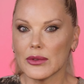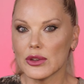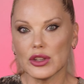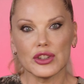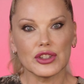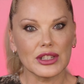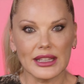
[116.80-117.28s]

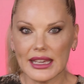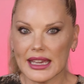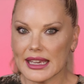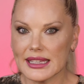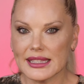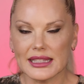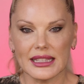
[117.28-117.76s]
usually
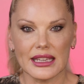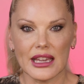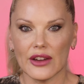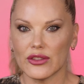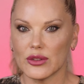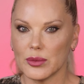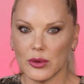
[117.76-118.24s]
easily
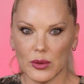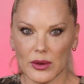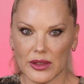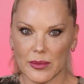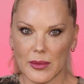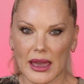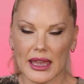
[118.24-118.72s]
coverable
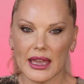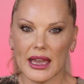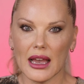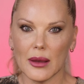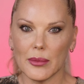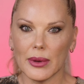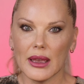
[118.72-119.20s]
with
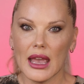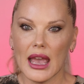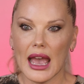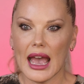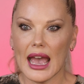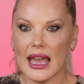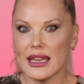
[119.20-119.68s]
makeup,
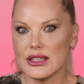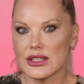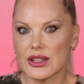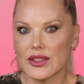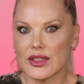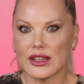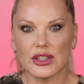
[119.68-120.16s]
and
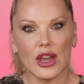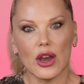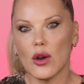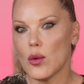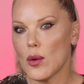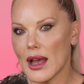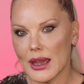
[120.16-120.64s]
they
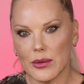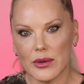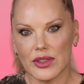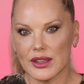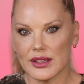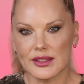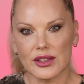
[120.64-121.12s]
go away
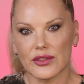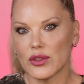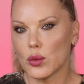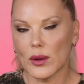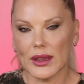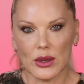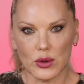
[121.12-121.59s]
within sort of a
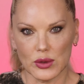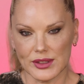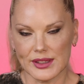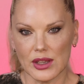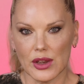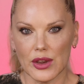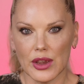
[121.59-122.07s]
week or
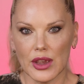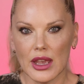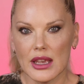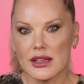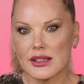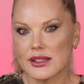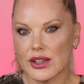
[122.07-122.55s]
so.
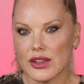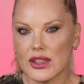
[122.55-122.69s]
So